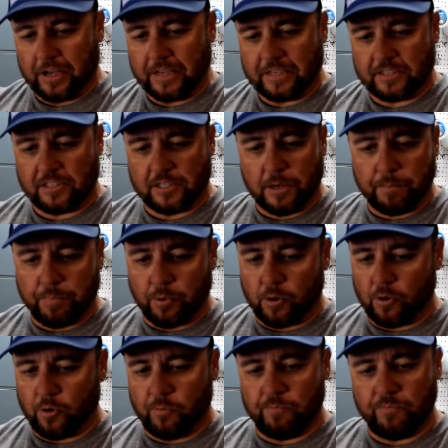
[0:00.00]

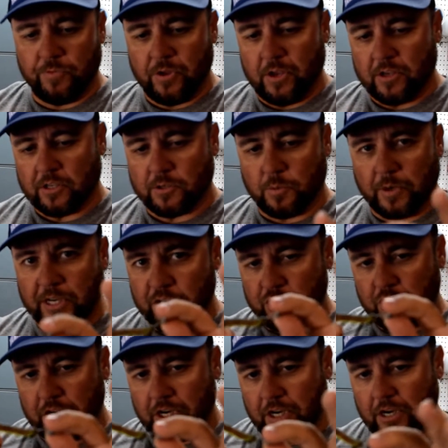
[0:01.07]
simple swing
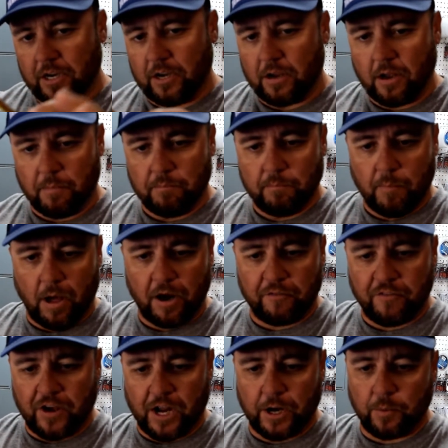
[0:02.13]
jig
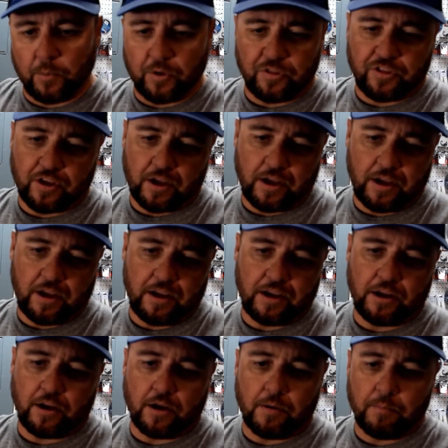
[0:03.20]
modified with
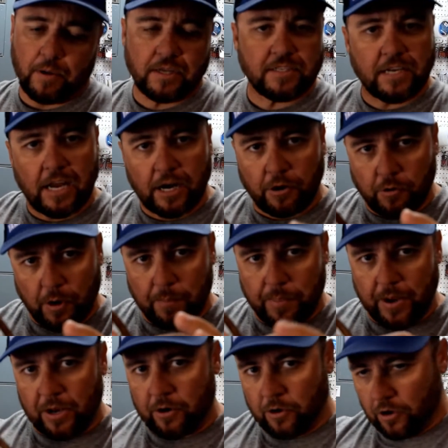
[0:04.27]
a mustad grip
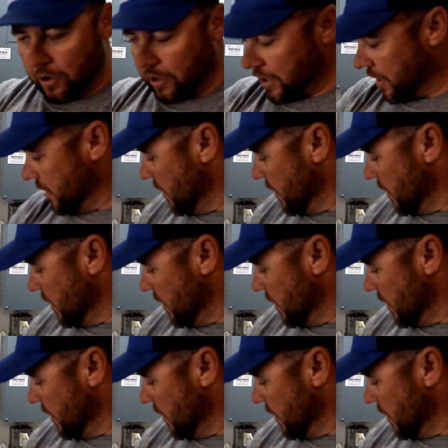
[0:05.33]
pin hook